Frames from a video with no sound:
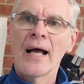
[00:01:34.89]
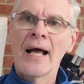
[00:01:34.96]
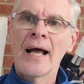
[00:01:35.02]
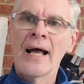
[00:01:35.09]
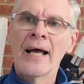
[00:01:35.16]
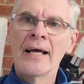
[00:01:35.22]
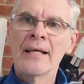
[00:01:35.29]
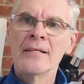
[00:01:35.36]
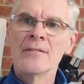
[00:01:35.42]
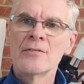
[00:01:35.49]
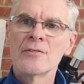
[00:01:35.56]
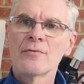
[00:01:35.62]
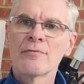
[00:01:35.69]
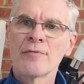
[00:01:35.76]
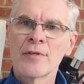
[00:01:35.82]

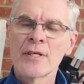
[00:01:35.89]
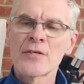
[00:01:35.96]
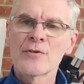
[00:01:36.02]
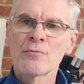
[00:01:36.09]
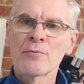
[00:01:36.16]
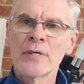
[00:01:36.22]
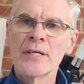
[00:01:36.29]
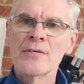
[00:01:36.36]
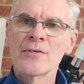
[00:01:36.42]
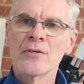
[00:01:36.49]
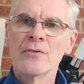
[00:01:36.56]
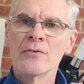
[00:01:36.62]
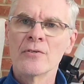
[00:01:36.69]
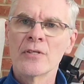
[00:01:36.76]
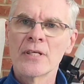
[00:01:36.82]
And for this
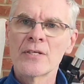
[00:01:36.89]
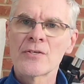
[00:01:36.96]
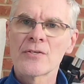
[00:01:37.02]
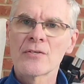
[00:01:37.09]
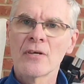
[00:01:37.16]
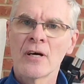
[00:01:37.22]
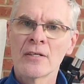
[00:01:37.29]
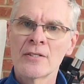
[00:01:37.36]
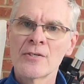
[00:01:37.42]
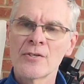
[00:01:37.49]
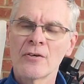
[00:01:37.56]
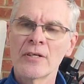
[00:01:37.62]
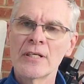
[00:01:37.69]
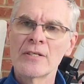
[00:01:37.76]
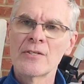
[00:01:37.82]
reason, this I
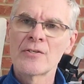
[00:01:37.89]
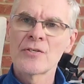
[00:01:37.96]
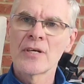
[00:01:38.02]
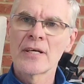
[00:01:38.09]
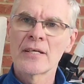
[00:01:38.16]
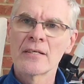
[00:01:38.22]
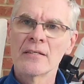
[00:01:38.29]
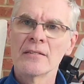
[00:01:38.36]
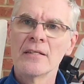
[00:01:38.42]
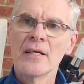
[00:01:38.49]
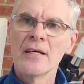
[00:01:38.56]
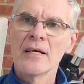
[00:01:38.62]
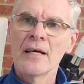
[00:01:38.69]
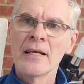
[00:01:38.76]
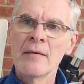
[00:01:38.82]
decided to take a,
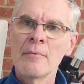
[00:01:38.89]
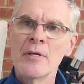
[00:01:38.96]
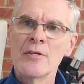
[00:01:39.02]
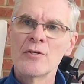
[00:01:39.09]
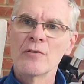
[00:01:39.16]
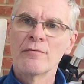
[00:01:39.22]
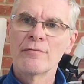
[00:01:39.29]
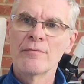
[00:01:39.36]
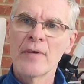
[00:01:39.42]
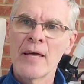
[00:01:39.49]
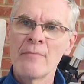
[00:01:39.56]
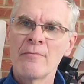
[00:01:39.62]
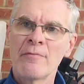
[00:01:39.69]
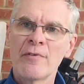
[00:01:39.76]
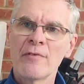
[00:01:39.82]
an image of
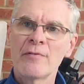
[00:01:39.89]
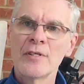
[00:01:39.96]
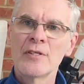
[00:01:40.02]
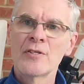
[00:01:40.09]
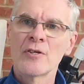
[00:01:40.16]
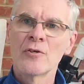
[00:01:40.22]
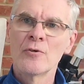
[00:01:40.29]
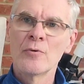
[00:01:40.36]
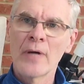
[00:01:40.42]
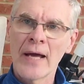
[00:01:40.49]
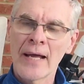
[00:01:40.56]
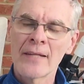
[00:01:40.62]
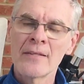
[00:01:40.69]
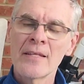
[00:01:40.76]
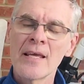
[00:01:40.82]
M52
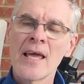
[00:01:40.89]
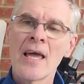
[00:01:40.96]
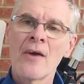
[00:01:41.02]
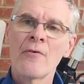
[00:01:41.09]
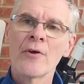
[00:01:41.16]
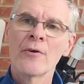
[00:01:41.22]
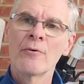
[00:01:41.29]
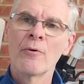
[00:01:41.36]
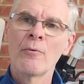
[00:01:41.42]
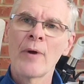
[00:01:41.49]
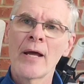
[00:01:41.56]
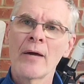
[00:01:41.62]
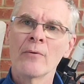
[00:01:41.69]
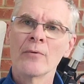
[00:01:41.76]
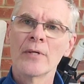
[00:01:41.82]
and the area
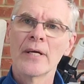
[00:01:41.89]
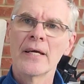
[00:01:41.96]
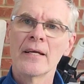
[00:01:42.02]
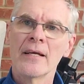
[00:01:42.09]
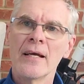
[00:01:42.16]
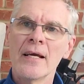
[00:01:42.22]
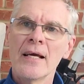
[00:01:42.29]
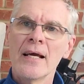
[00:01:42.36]
around it.